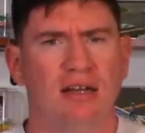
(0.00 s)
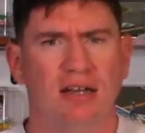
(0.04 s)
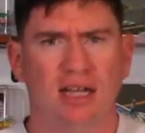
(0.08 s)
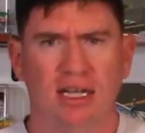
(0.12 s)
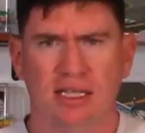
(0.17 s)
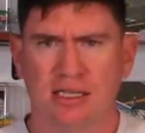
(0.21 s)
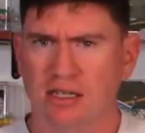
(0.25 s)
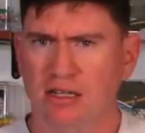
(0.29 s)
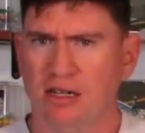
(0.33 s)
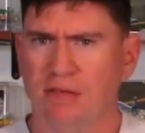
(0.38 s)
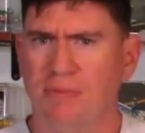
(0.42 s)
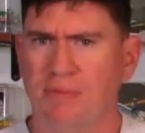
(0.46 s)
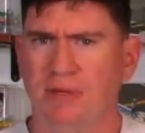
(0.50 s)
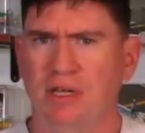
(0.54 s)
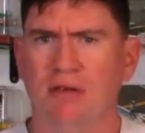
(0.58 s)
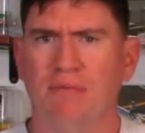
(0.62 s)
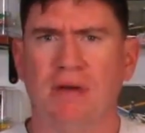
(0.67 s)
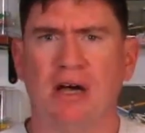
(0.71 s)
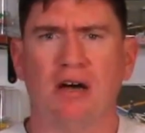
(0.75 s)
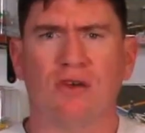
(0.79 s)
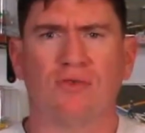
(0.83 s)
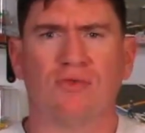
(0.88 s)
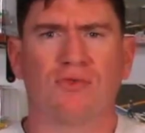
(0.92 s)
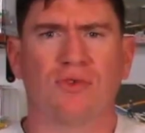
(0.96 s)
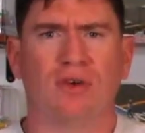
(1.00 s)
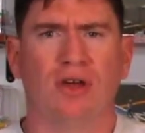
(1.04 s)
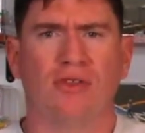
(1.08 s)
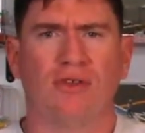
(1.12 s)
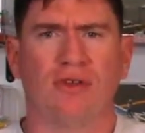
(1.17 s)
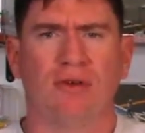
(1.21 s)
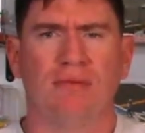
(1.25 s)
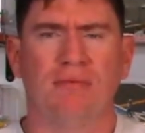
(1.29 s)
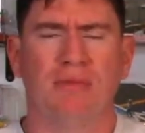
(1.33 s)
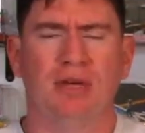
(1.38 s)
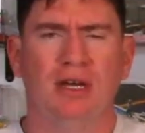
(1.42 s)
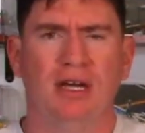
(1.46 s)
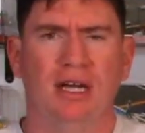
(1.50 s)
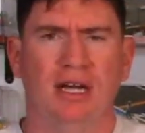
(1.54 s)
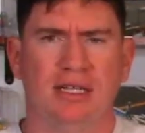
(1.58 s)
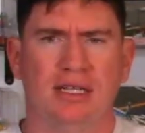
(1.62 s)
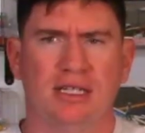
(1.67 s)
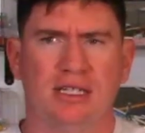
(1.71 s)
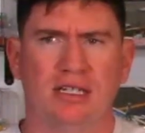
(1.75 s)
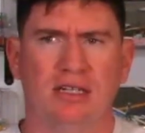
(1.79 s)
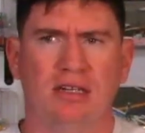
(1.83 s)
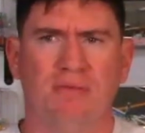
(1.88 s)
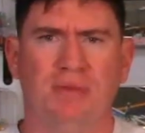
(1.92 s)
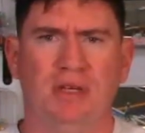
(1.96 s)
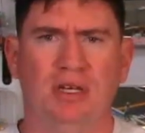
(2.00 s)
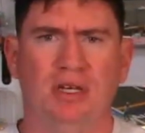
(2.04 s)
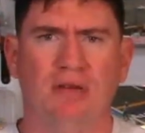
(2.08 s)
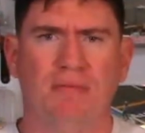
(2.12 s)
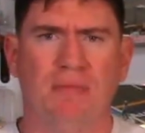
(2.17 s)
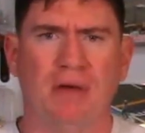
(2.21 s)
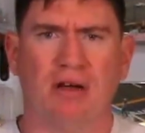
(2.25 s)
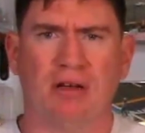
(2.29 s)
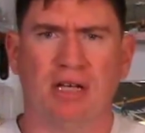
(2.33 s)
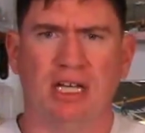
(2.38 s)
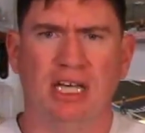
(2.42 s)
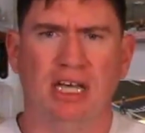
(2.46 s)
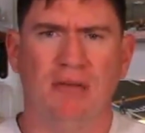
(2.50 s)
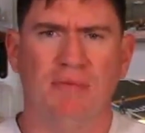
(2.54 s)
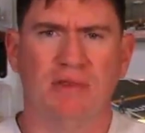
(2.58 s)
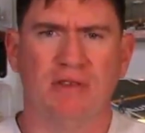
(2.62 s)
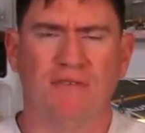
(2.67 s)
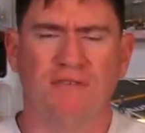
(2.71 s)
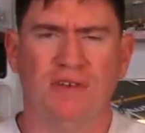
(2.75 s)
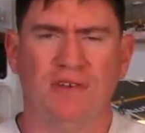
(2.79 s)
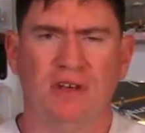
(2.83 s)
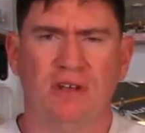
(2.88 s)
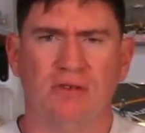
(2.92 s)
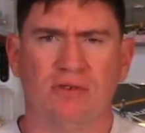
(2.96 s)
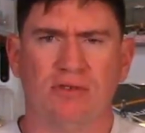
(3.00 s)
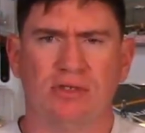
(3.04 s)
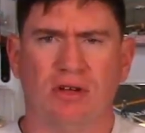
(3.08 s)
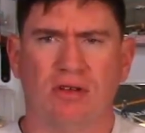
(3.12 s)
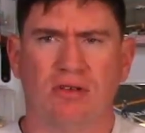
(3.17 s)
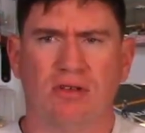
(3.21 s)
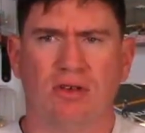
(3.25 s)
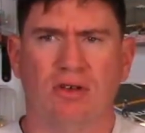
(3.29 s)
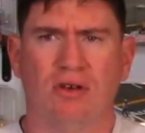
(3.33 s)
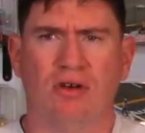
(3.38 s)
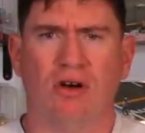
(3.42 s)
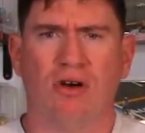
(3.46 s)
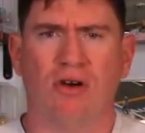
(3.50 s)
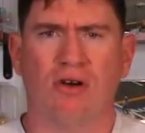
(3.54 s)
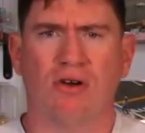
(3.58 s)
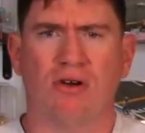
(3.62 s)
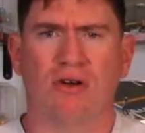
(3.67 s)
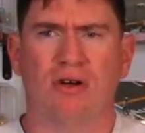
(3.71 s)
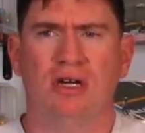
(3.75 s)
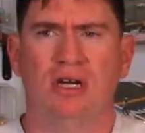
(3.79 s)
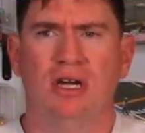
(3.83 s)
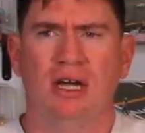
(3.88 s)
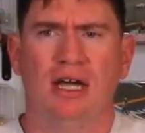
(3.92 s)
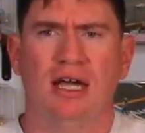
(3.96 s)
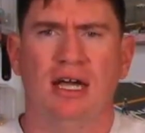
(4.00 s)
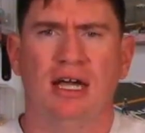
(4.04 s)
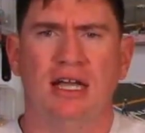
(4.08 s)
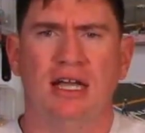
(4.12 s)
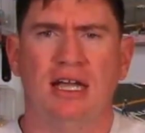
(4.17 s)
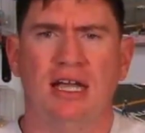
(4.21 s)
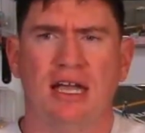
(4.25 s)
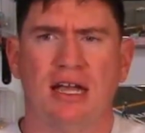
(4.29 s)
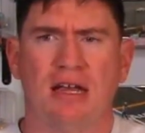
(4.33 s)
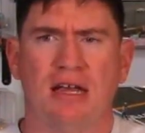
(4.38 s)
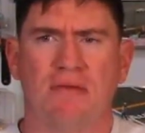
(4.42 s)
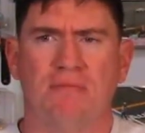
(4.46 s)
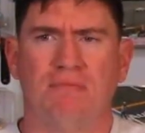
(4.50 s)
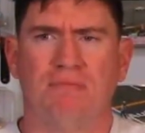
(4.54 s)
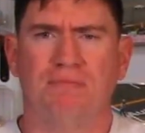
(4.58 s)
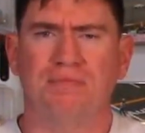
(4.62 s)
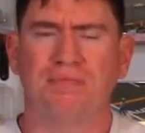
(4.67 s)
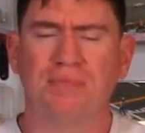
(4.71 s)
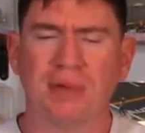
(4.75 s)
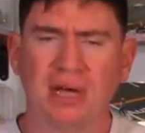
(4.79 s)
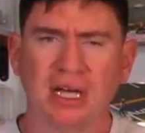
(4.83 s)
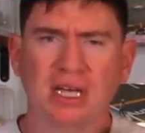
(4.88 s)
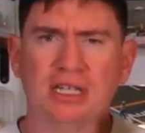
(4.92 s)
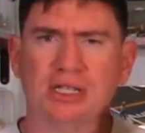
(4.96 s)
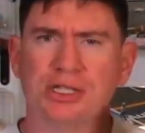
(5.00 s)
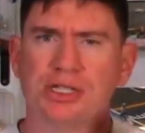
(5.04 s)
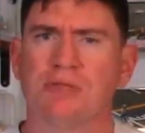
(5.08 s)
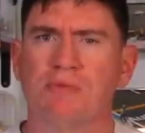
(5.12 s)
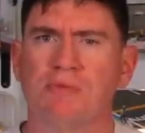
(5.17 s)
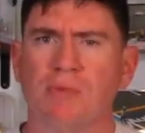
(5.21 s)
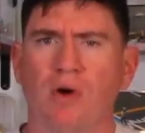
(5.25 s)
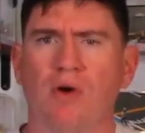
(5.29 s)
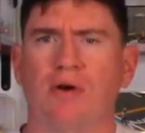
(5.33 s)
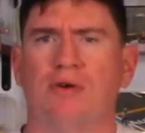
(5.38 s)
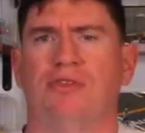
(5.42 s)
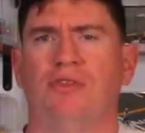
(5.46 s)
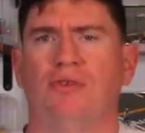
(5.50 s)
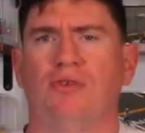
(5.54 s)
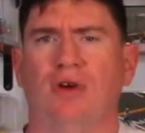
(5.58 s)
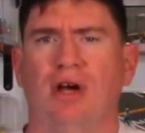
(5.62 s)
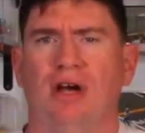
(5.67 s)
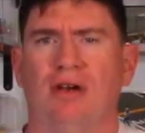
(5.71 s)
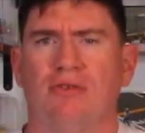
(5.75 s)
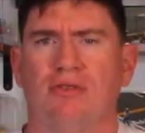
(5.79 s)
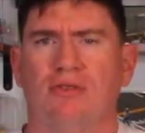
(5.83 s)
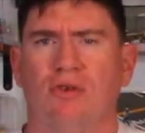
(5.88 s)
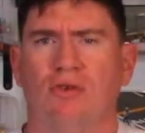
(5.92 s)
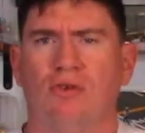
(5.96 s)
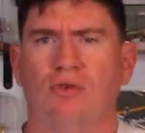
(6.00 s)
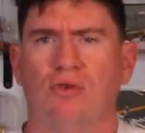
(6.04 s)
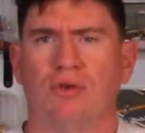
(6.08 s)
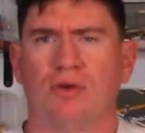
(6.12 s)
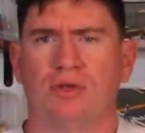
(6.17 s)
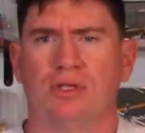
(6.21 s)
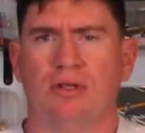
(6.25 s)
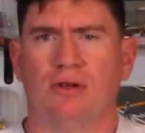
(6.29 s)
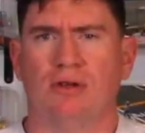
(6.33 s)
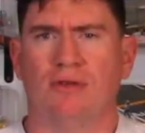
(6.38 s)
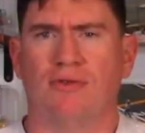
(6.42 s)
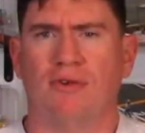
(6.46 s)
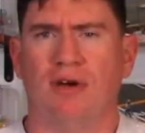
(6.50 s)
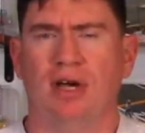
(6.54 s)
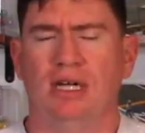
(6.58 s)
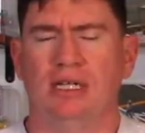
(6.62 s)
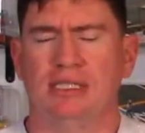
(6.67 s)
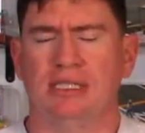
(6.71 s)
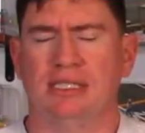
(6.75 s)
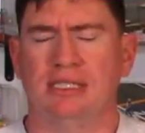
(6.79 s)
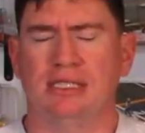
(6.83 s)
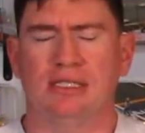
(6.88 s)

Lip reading: It's going to be about rhythm. It's going to be about keeping the fenders on the car and being smart throughout the course of the race.